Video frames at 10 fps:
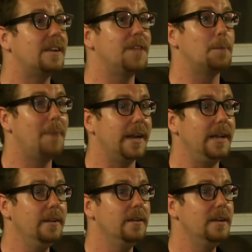of their money
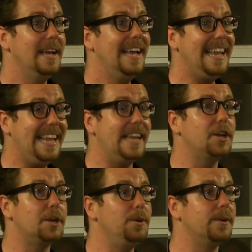in
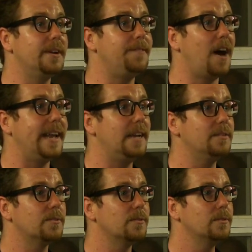community finance,